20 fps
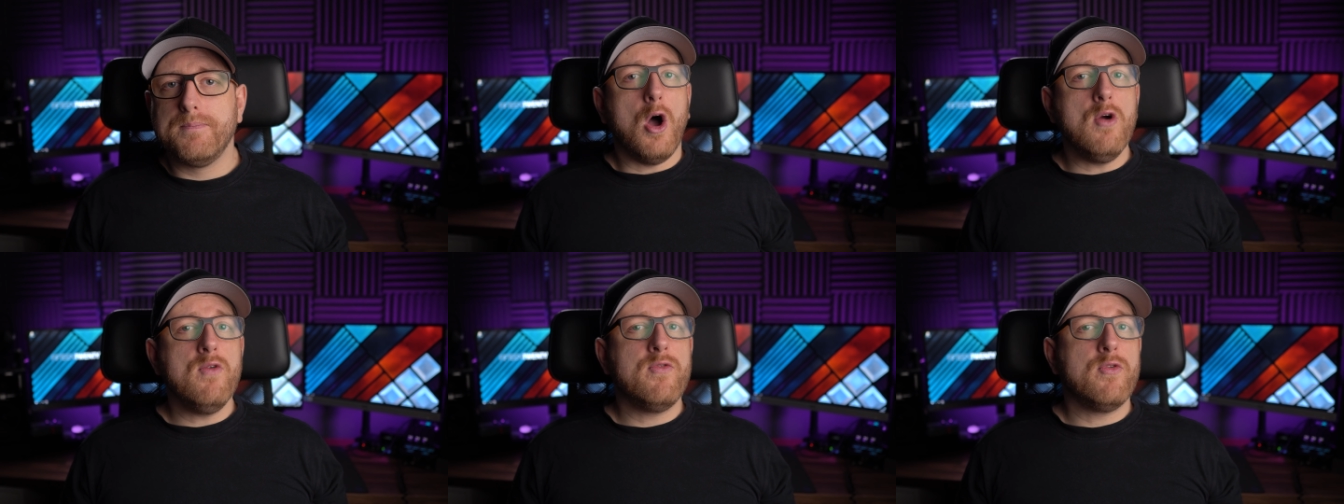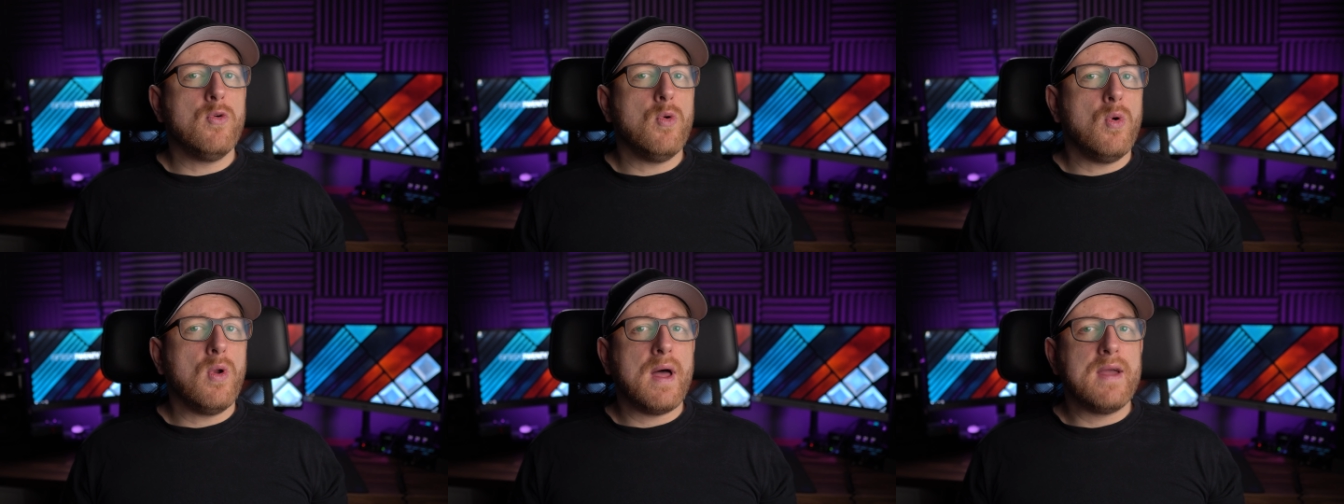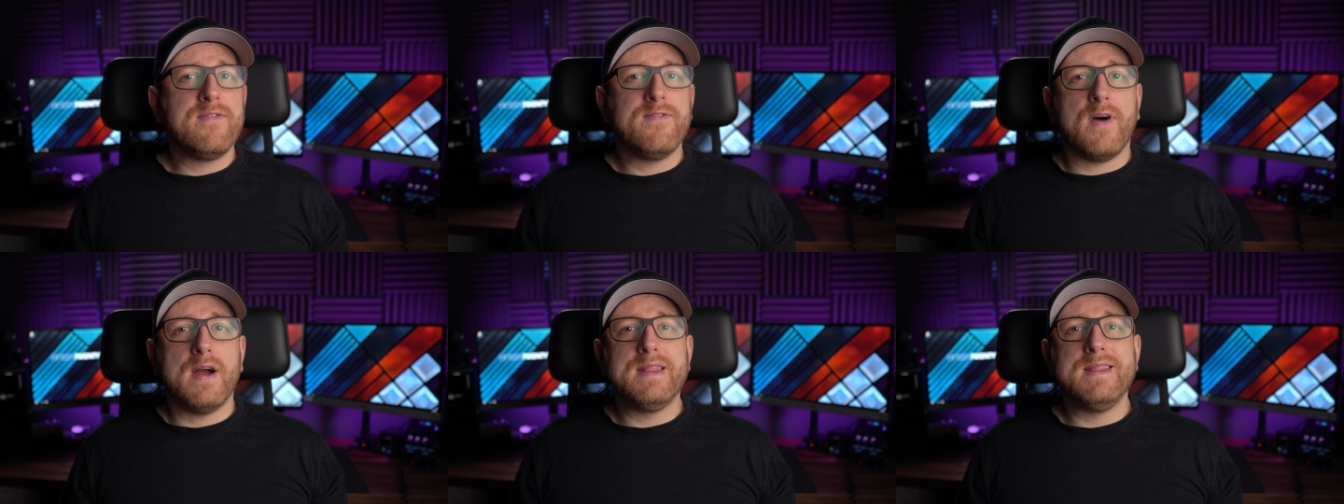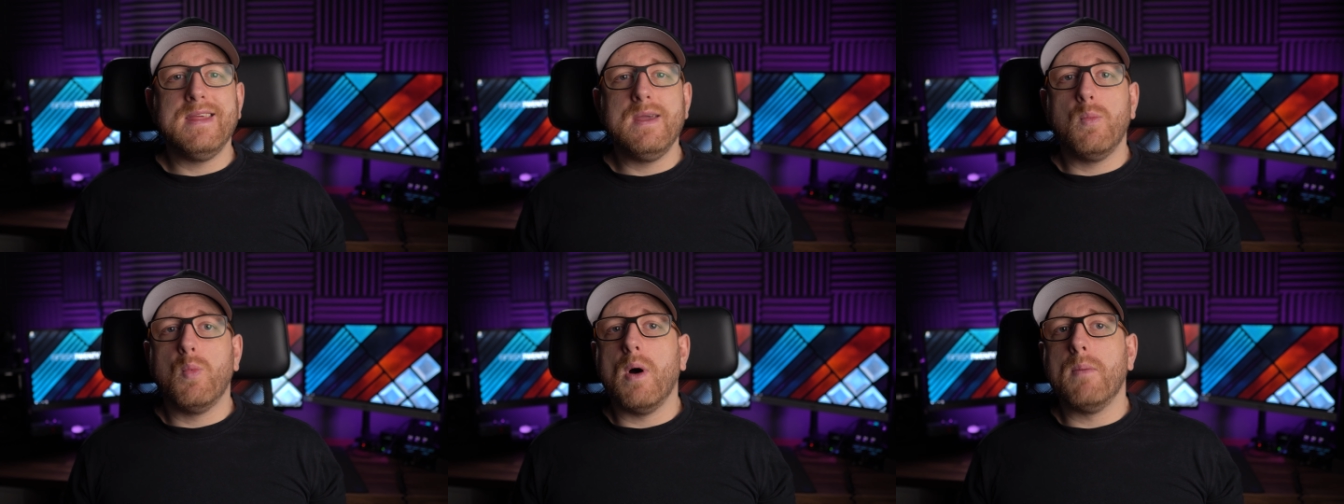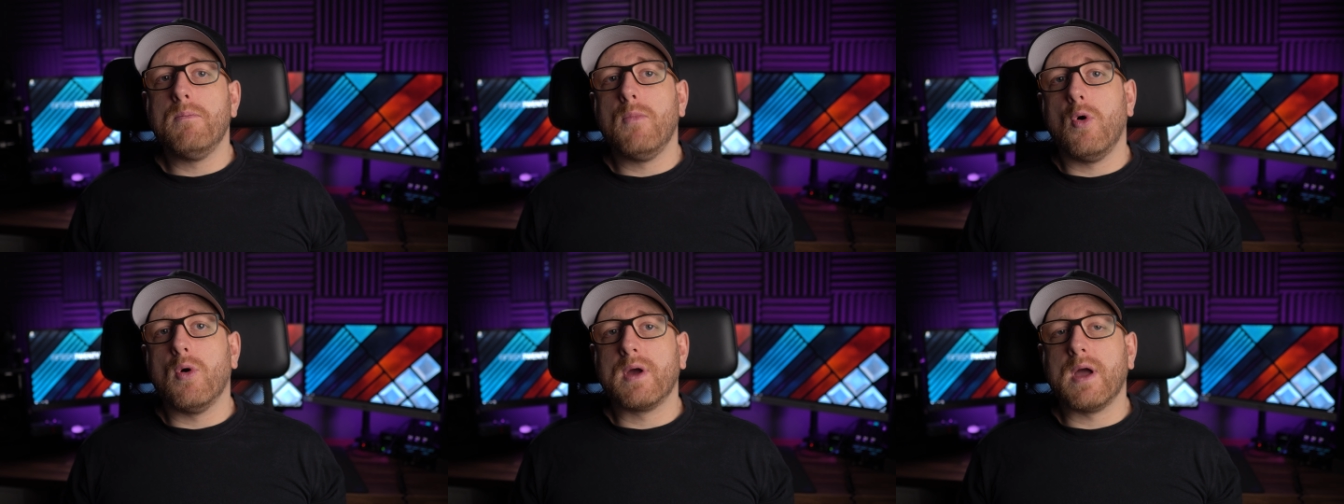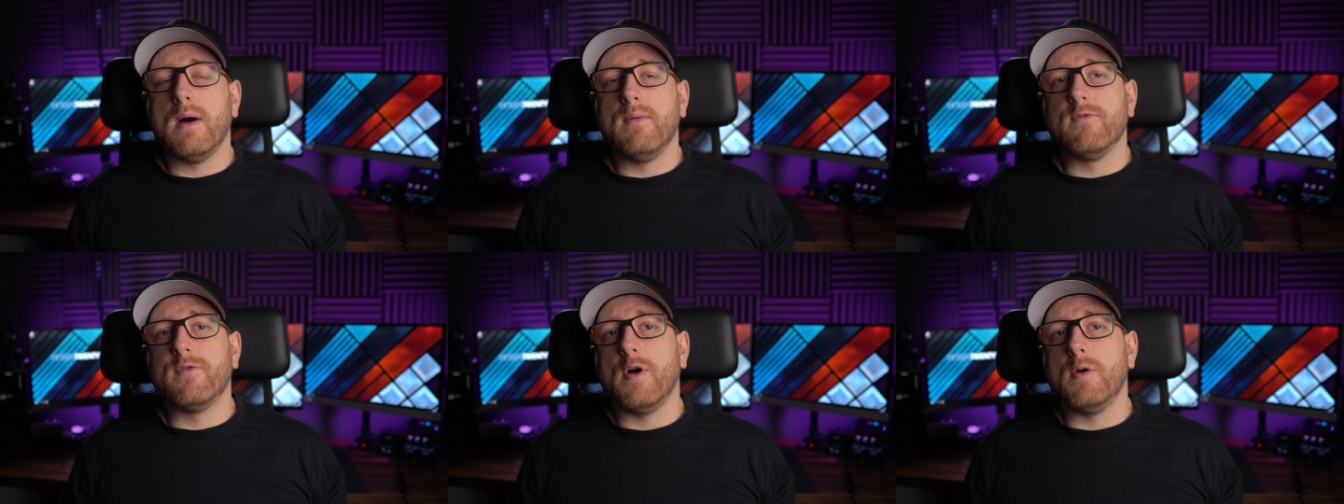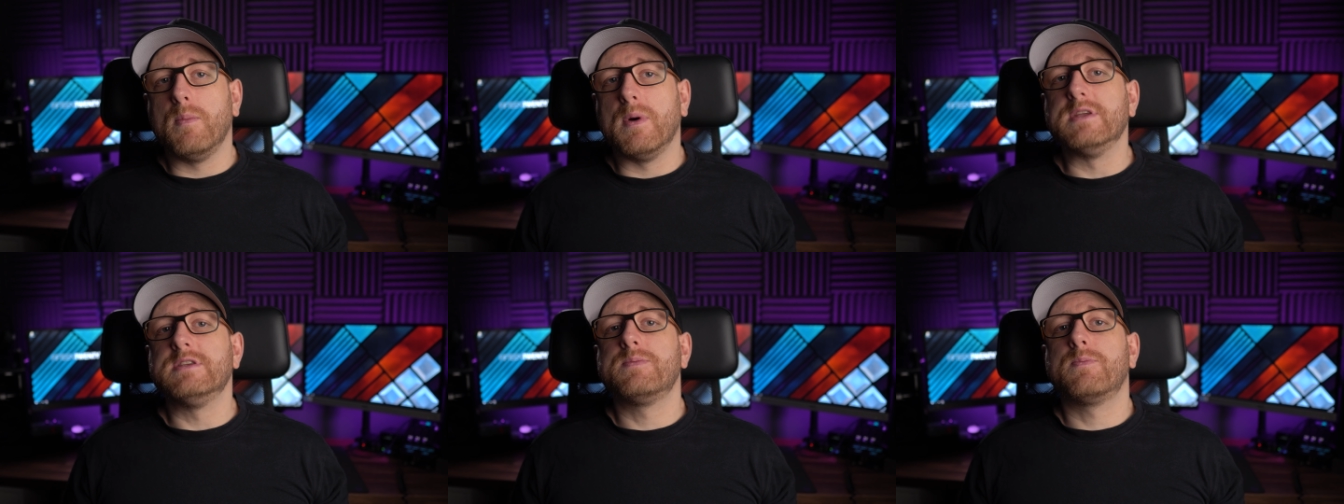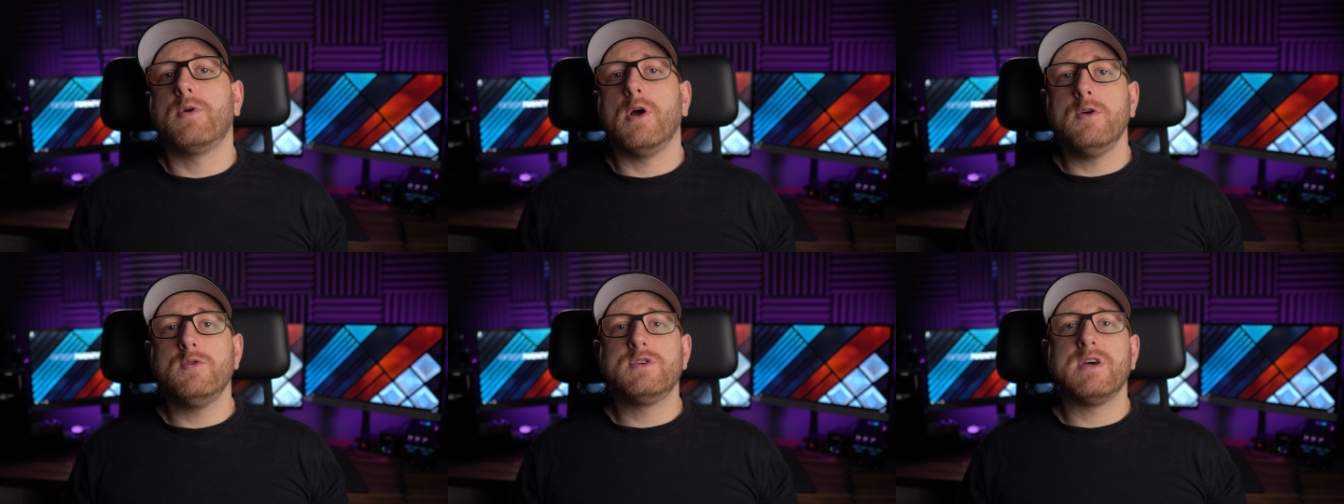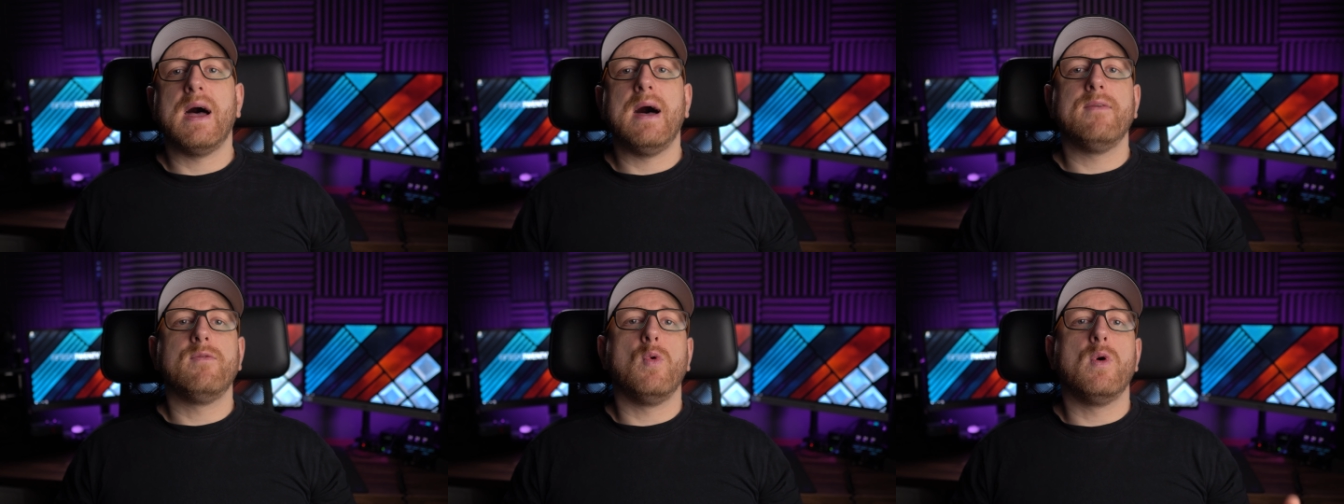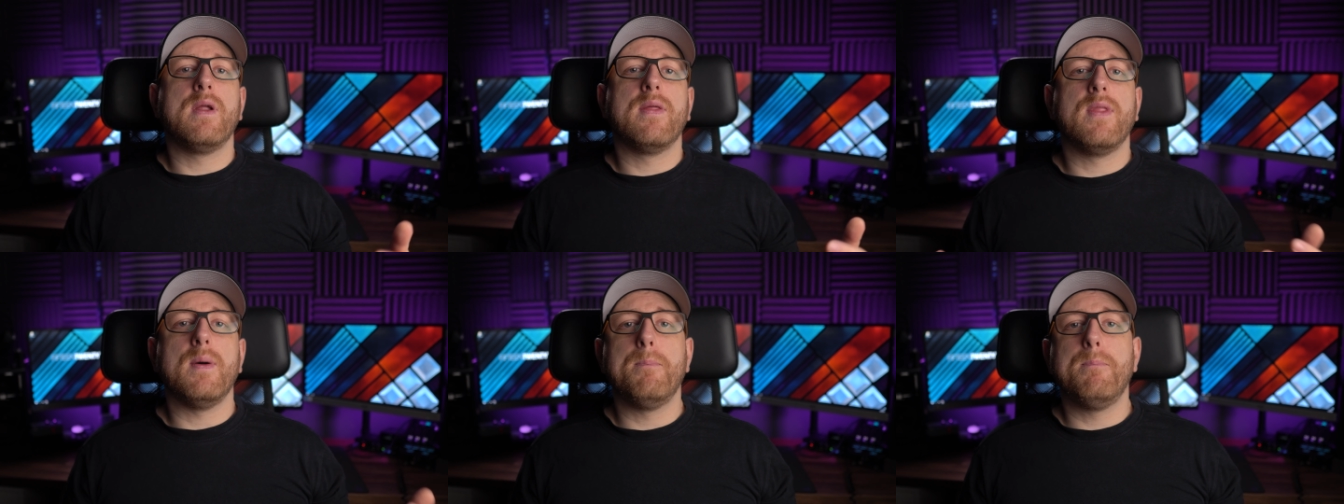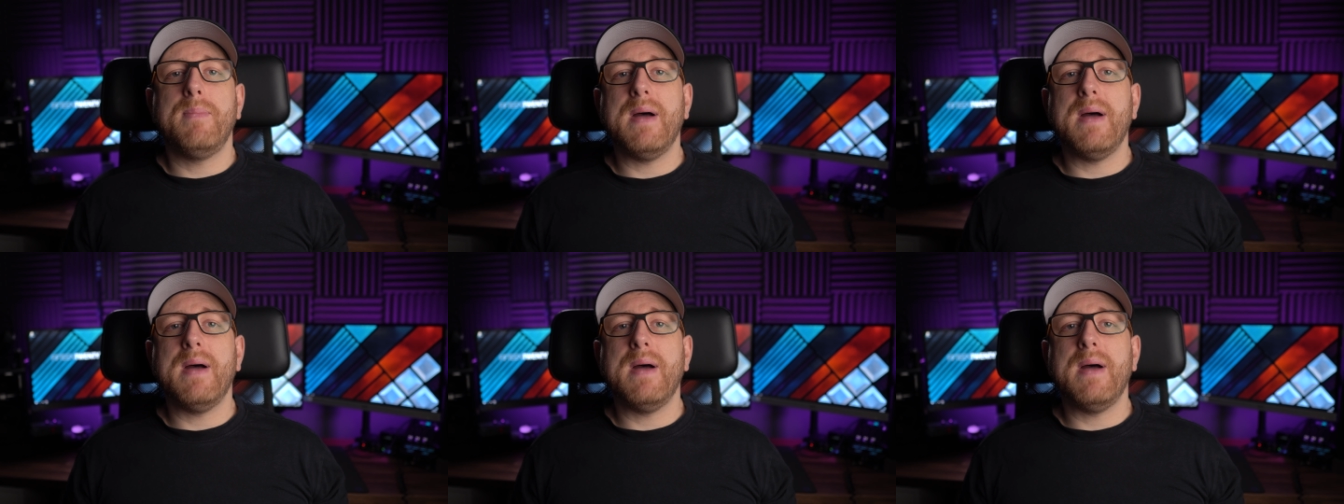Overall, I find the 1More ComfoBuds Pro to have one of the